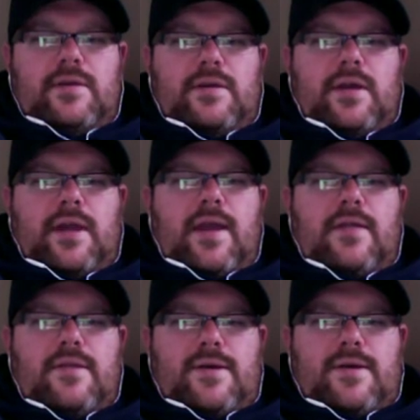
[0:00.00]

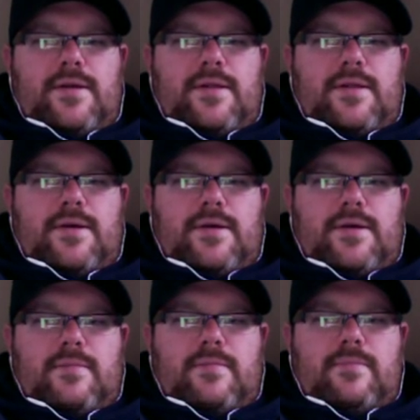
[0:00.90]
again
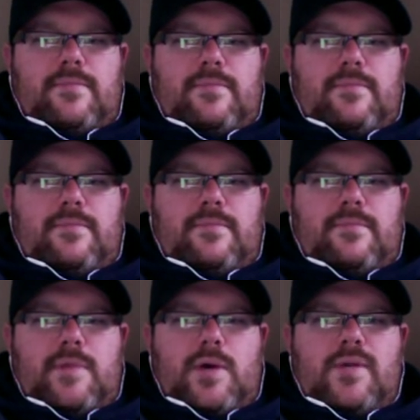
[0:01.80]
the
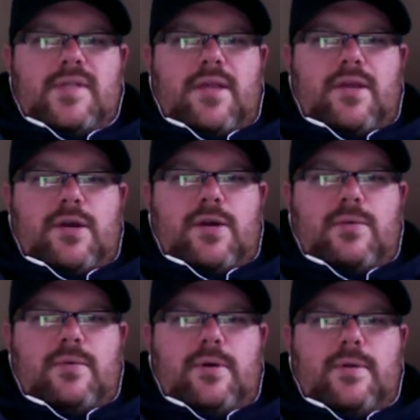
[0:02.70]
always on the
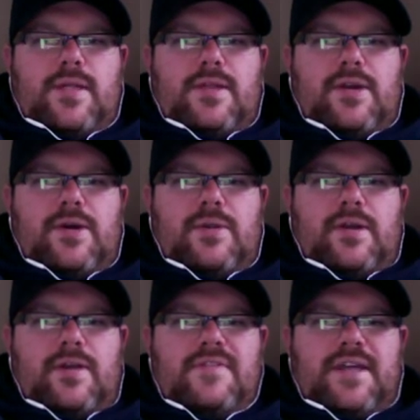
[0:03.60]
go
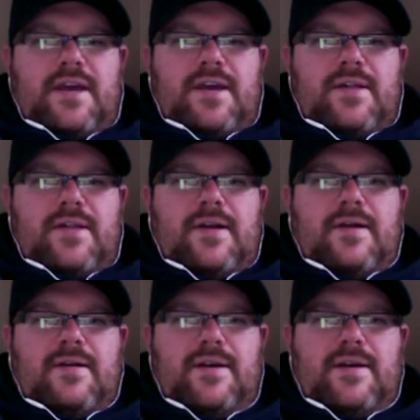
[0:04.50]
lifestyle
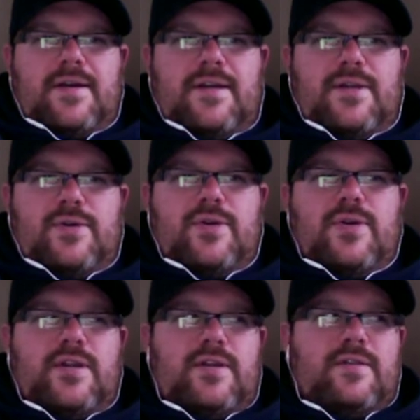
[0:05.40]
there. You
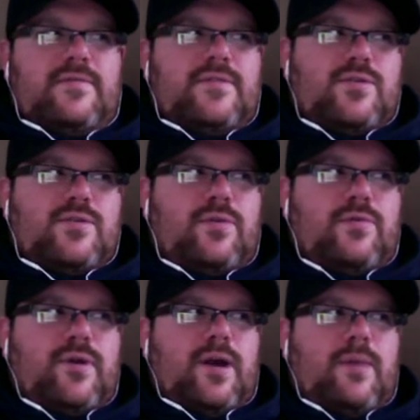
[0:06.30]
can scroll through
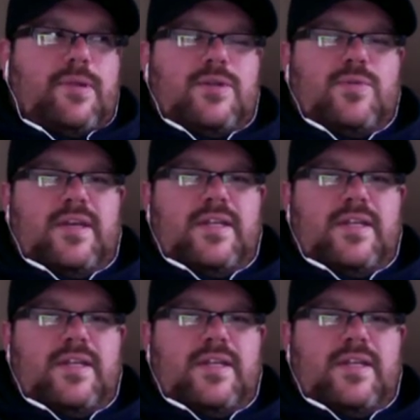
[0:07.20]
a couple of tweets,